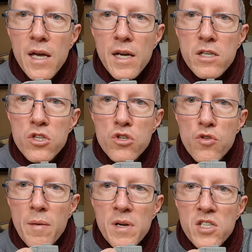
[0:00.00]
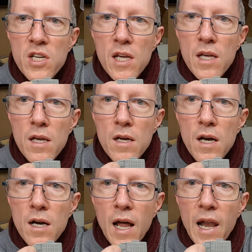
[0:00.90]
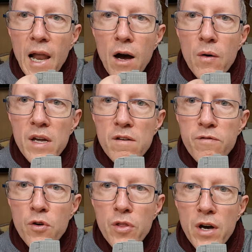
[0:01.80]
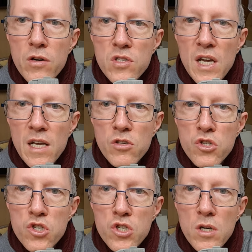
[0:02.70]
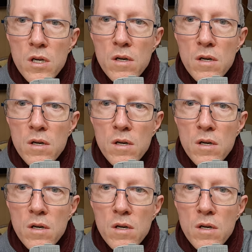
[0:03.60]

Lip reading: extremity allowing for those hinge